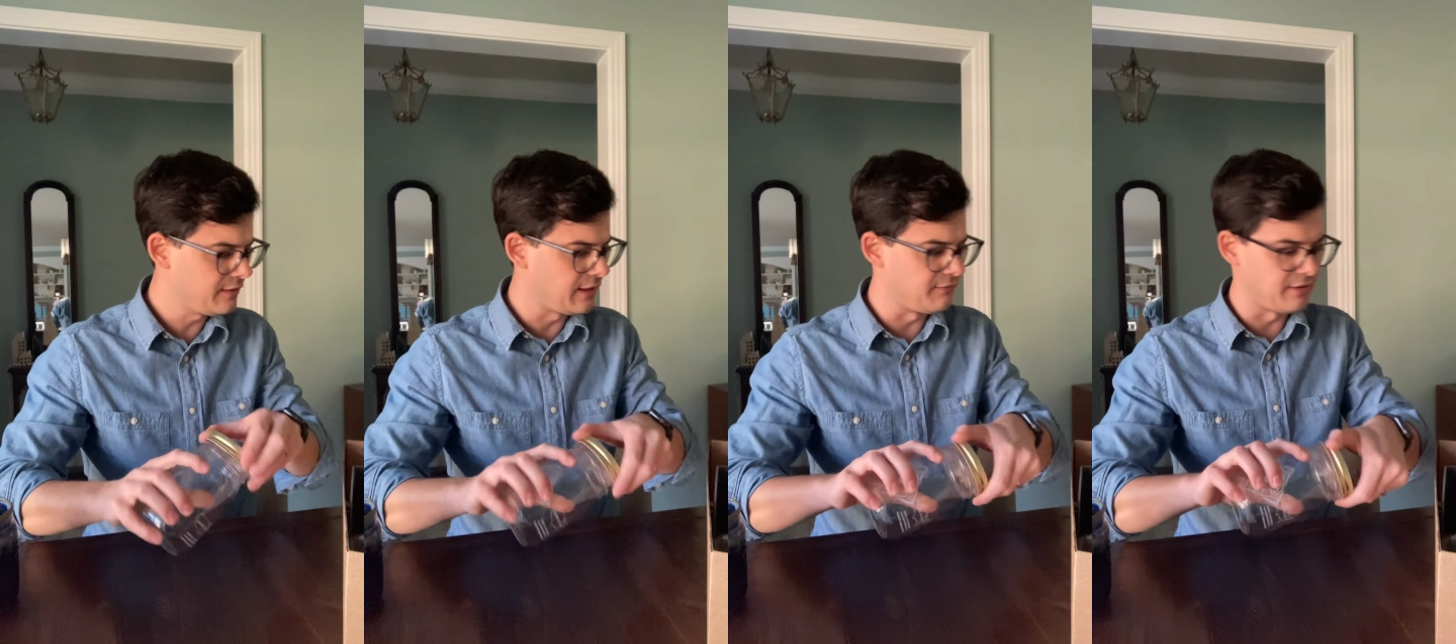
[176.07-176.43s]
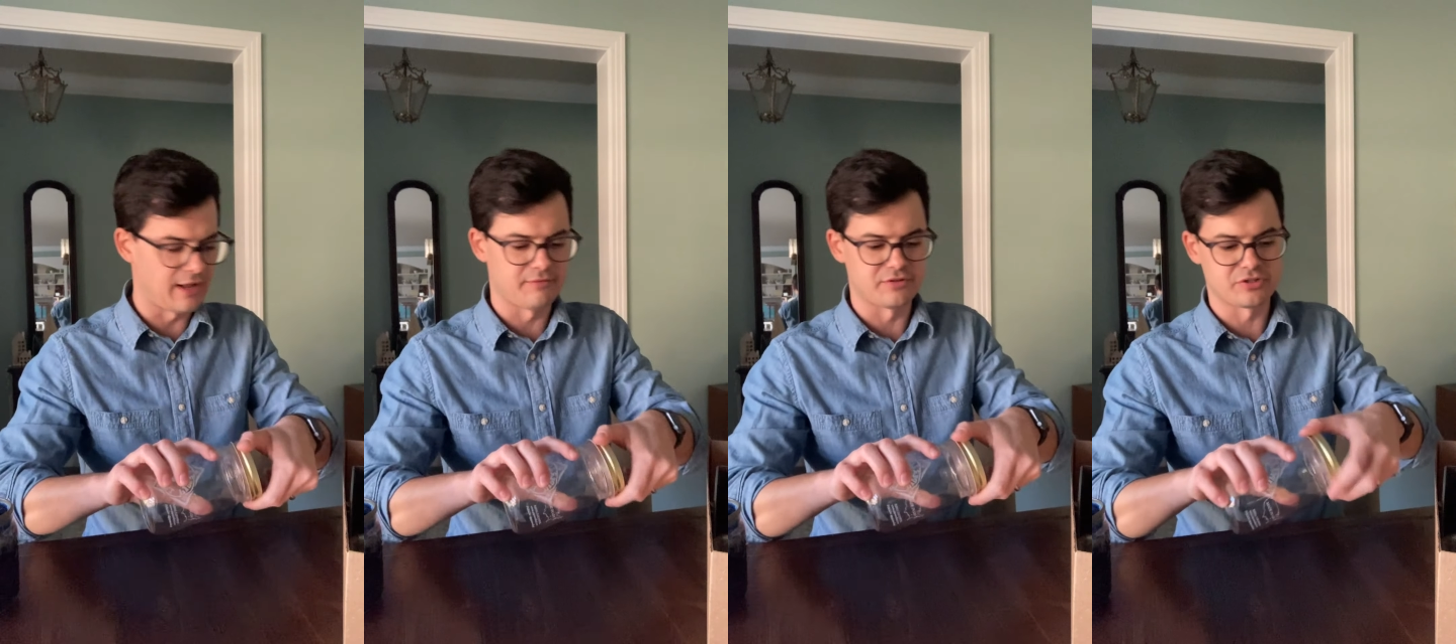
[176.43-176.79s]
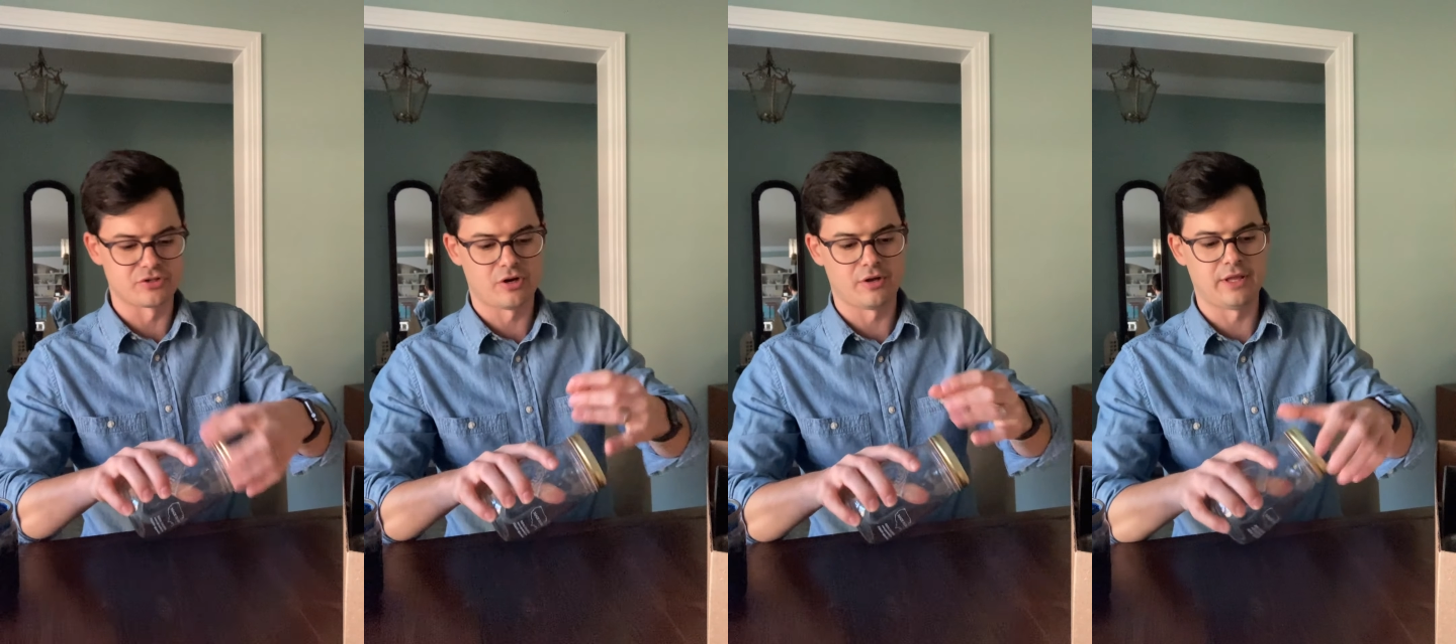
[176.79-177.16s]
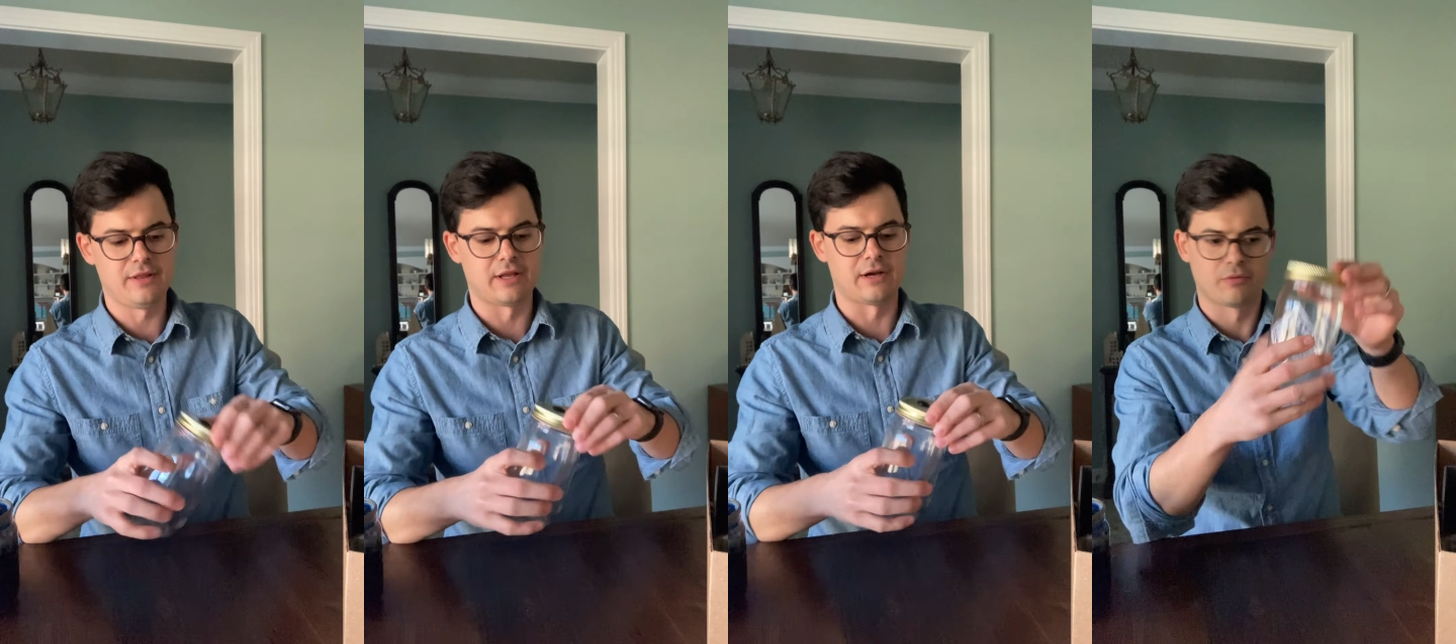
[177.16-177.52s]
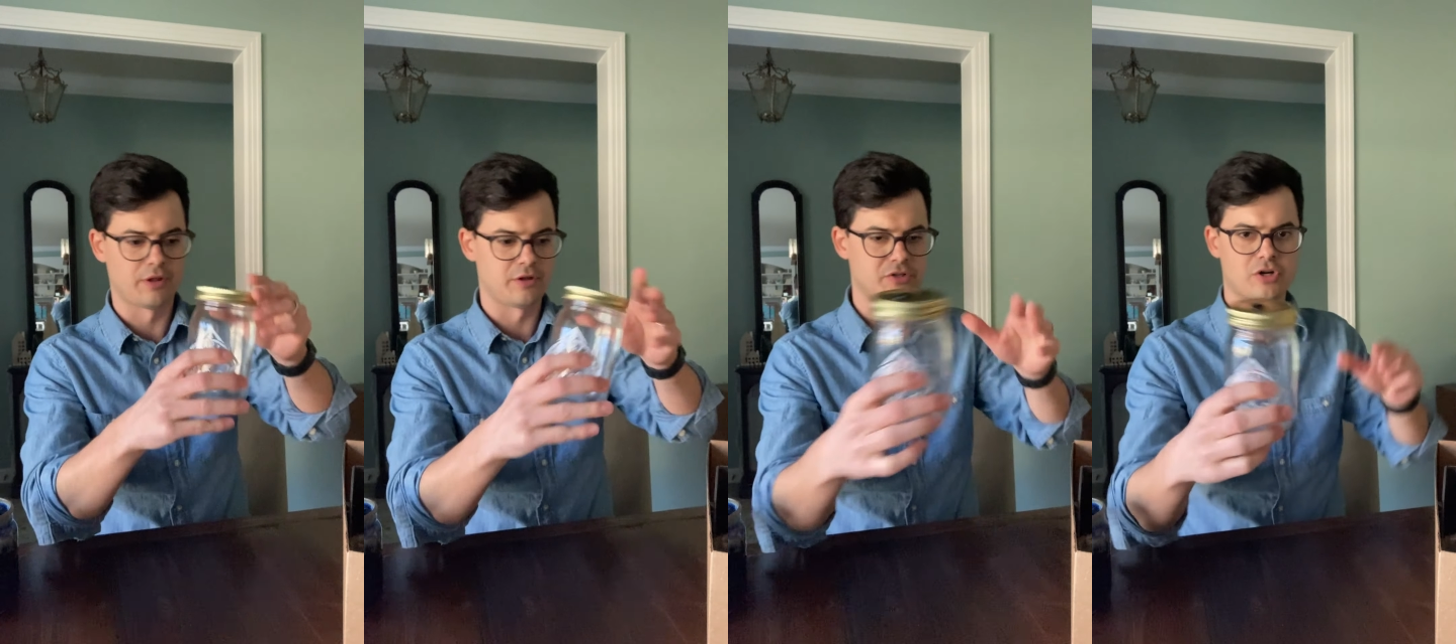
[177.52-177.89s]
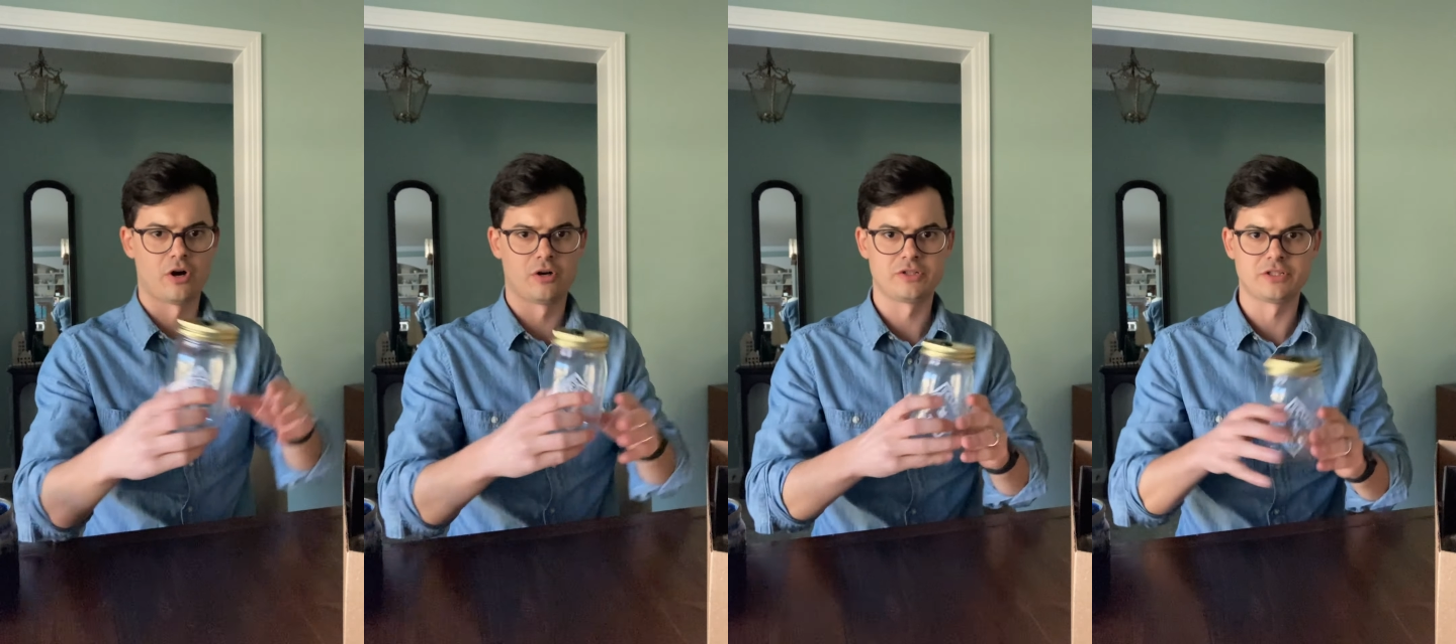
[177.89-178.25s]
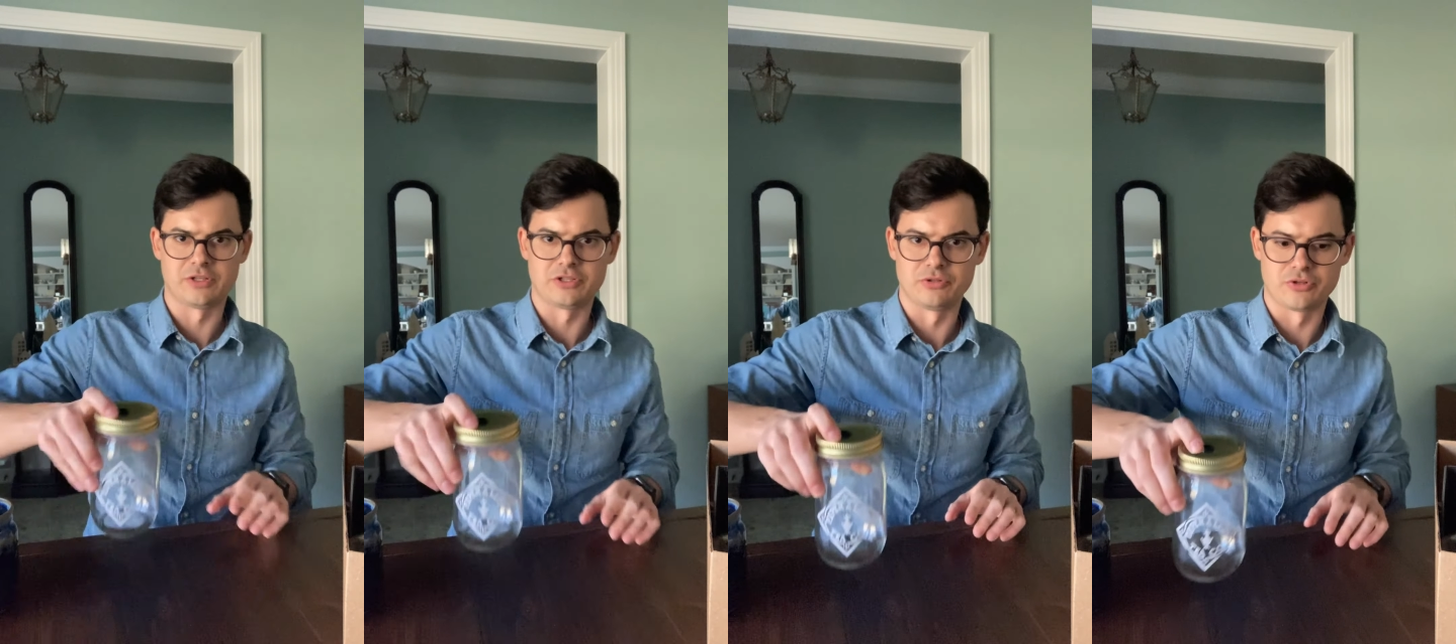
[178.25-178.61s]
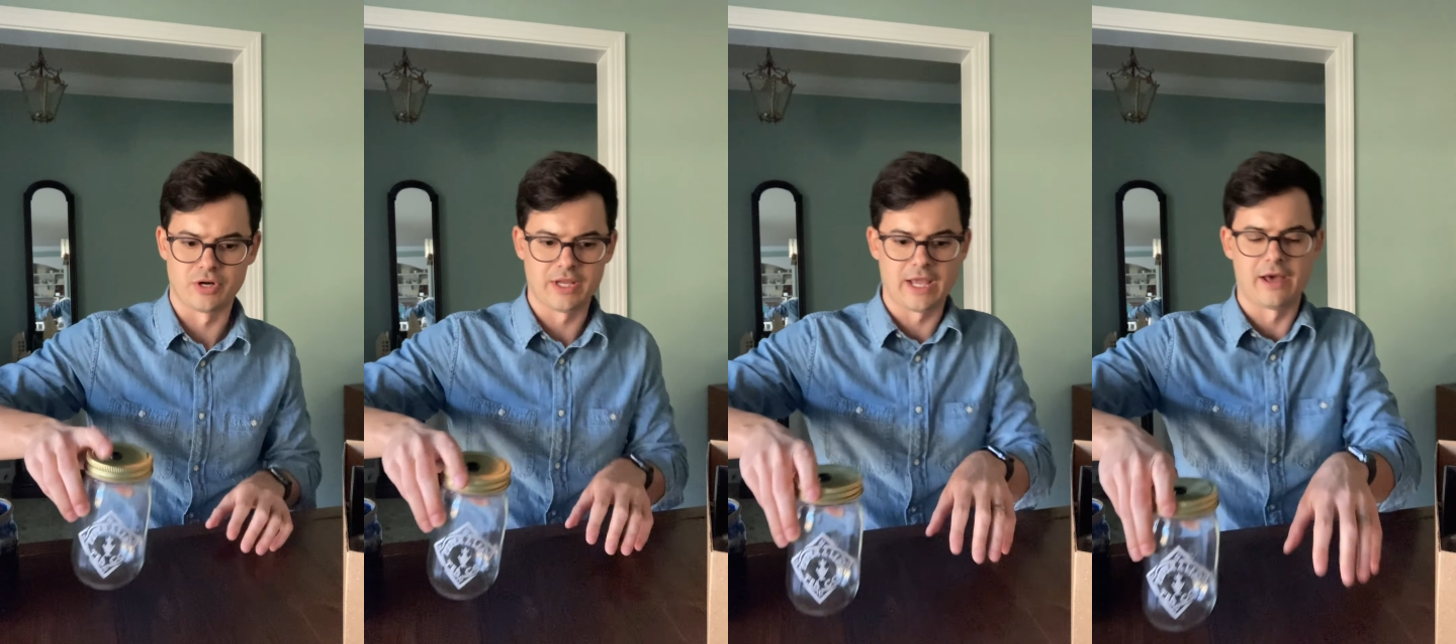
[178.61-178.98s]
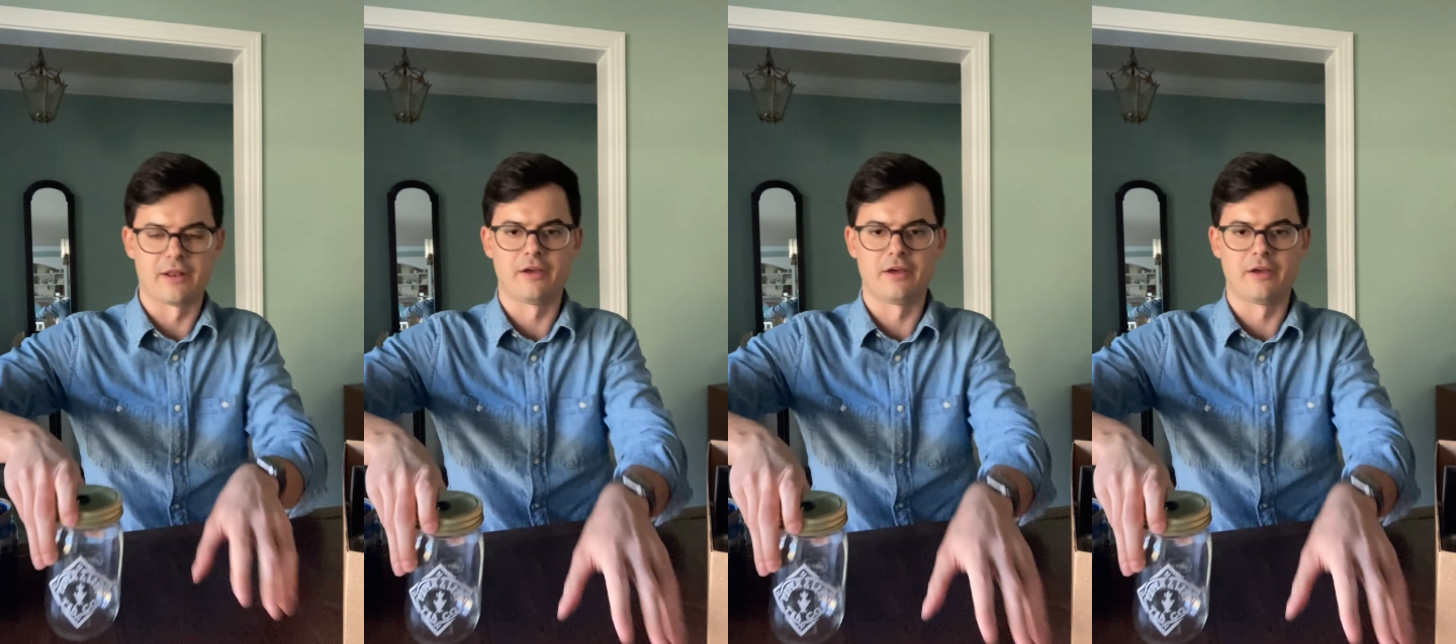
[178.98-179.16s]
they even have a straw in there. One of their jars that you drink out